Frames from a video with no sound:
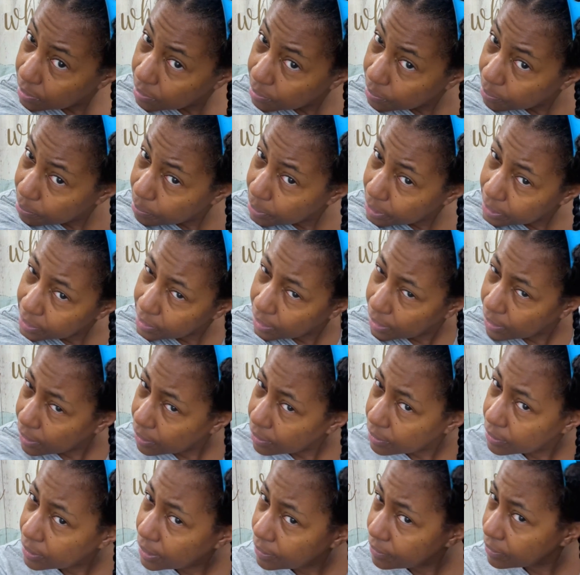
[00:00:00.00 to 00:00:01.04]
But yeah,
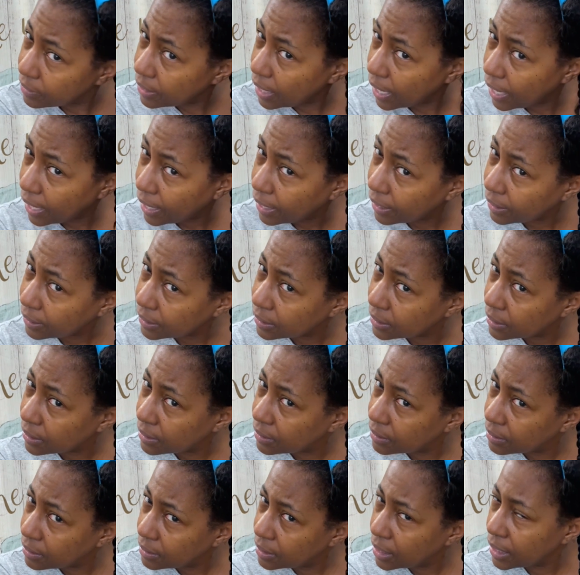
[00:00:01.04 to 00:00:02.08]
that's
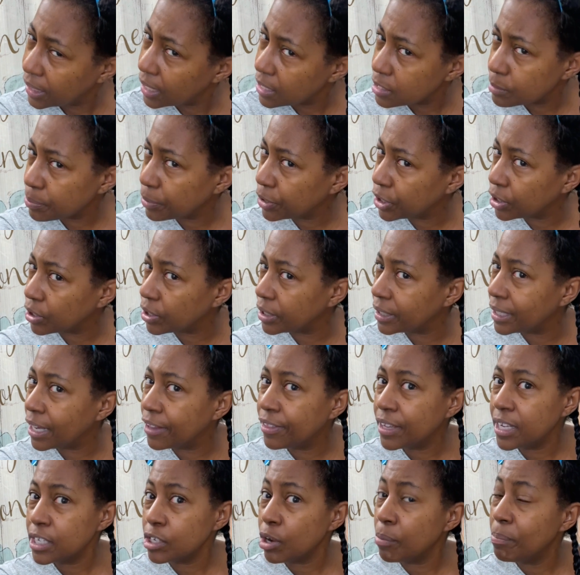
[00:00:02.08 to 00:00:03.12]
pretty good. Now
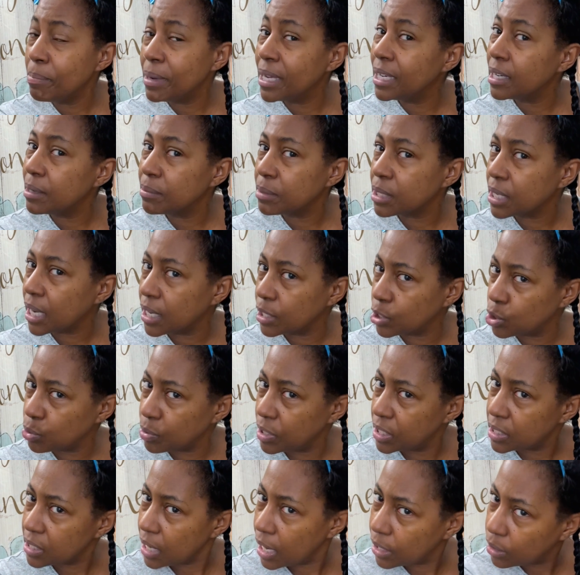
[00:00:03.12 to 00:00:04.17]
these are medium-sized
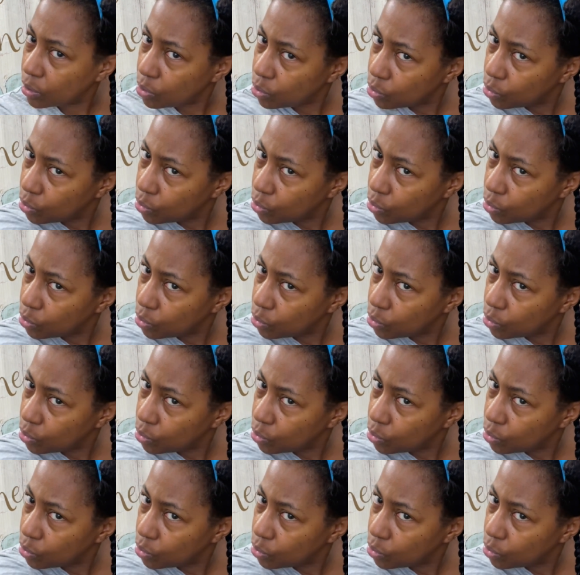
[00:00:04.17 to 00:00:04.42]
twists. I try